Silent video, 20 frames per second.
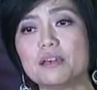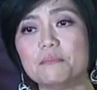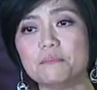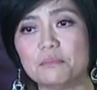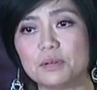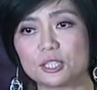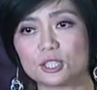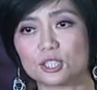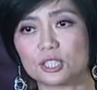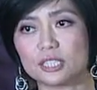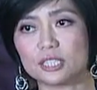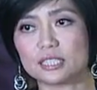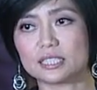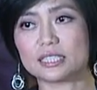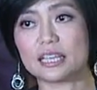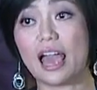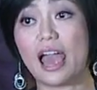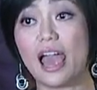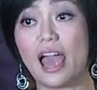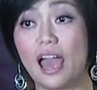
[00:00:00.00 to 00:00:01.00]

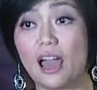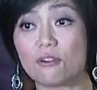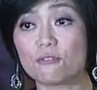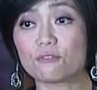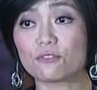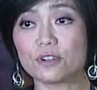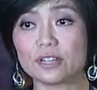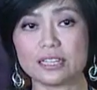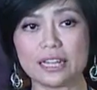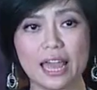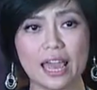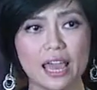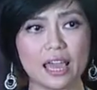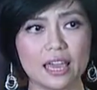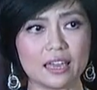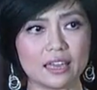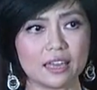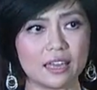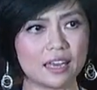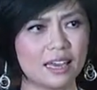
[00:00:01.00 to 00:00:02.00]
emissions every
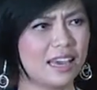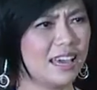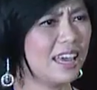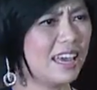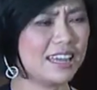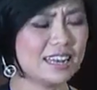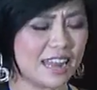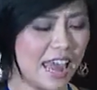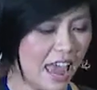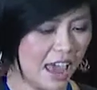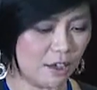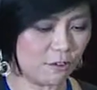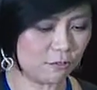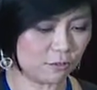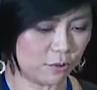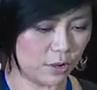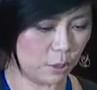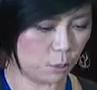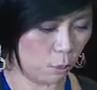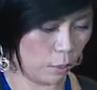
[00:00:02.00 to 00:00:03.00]
day and
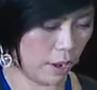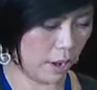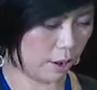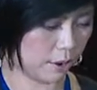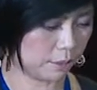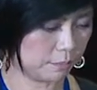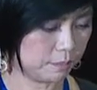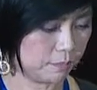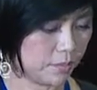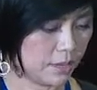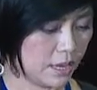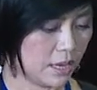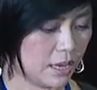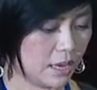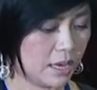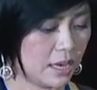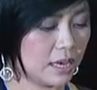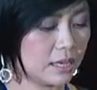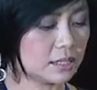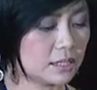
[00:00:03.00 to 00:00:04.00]
everywhere.
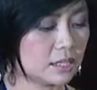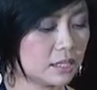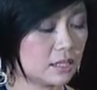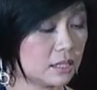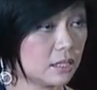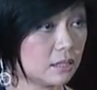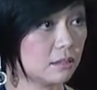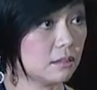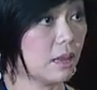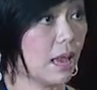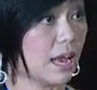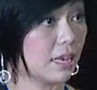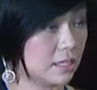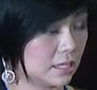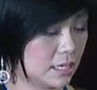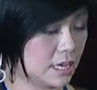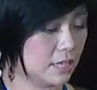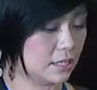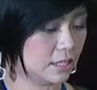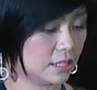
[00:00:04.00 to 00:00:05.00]
It's,
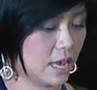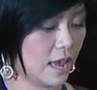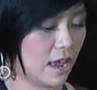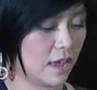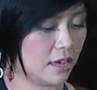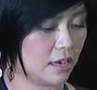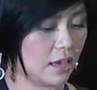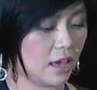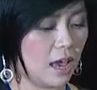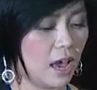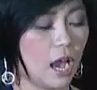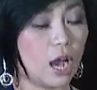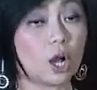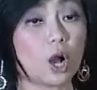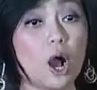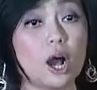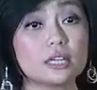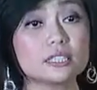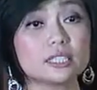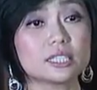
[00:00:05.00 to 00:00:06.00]
as they say, a
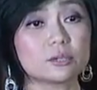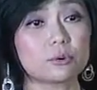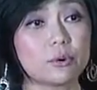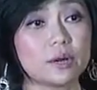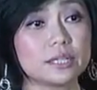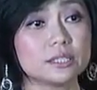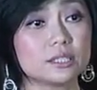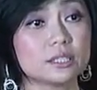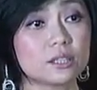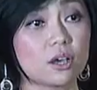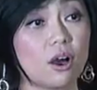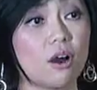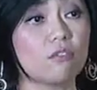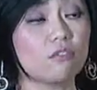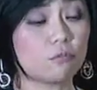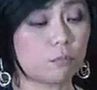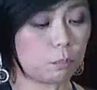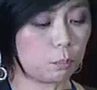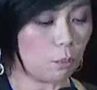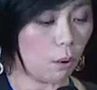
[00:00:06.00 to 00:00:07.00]
consequence
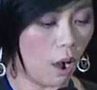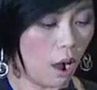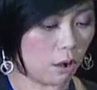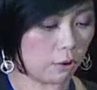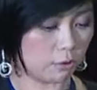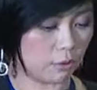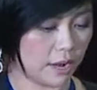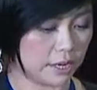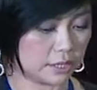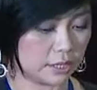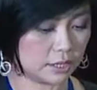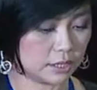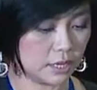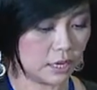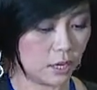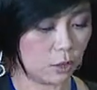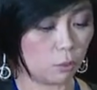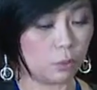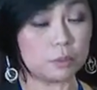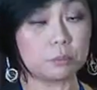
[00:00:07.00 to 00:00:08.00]
of progress,
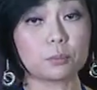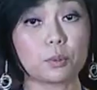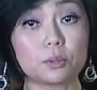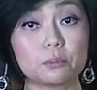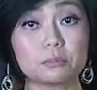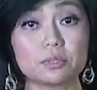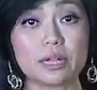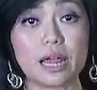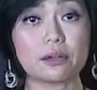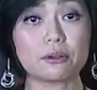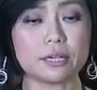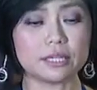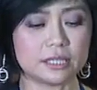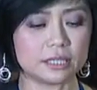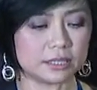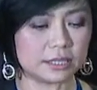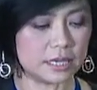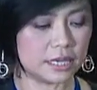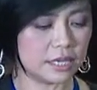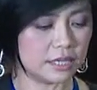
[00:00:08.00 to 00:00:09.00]
with pulmonary
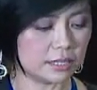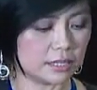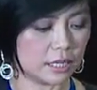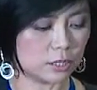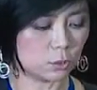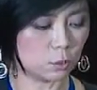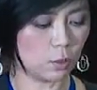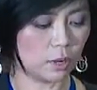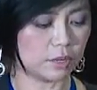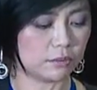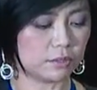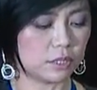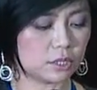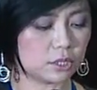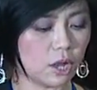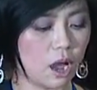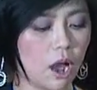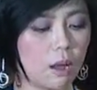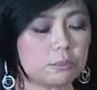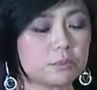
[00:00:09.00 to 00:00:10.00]
disease as one of the
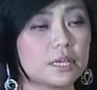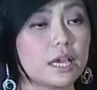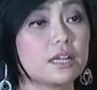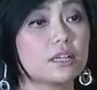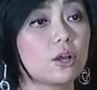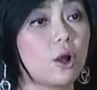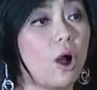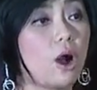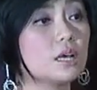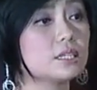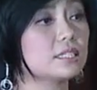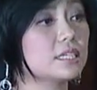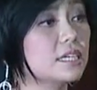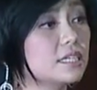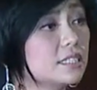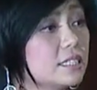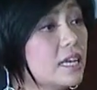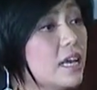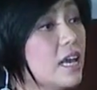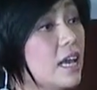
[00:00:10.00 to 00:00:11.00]
top ten
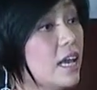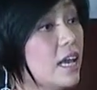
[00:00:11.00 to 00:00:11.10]
causes